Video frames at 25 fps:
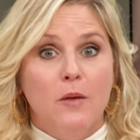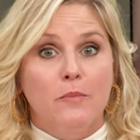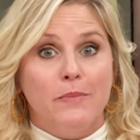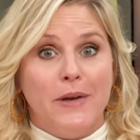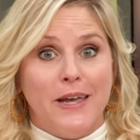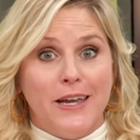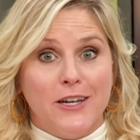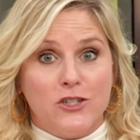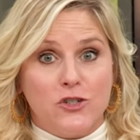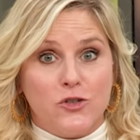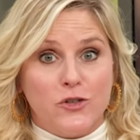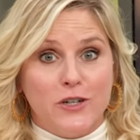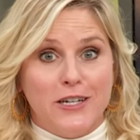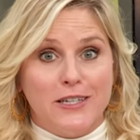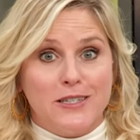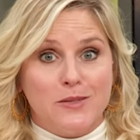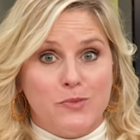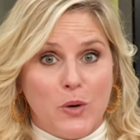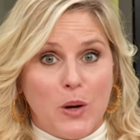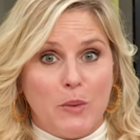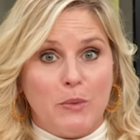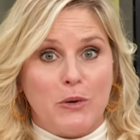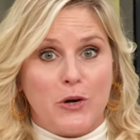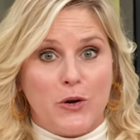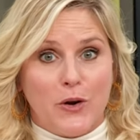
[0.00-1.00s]
Patriots,
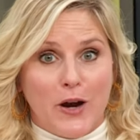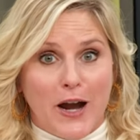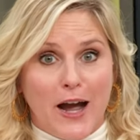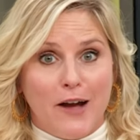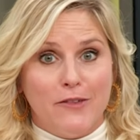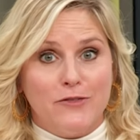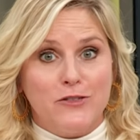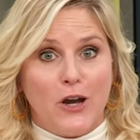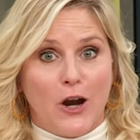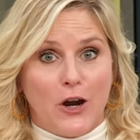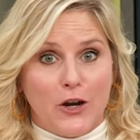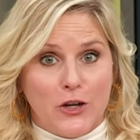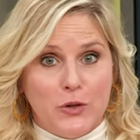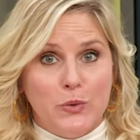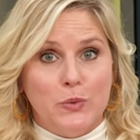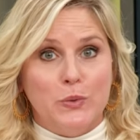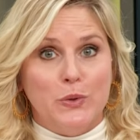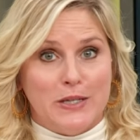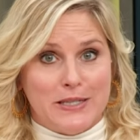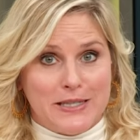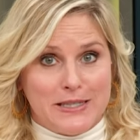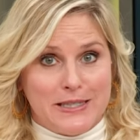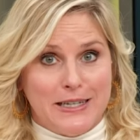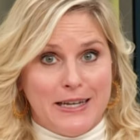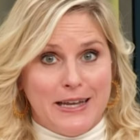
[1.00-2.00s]
Robert Kraft, are you
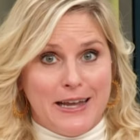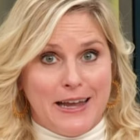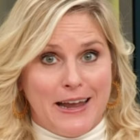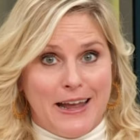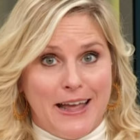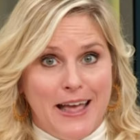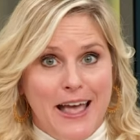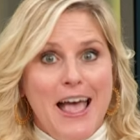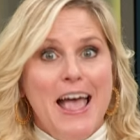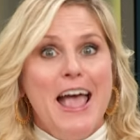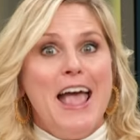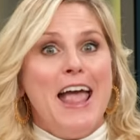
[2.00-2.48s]
listening?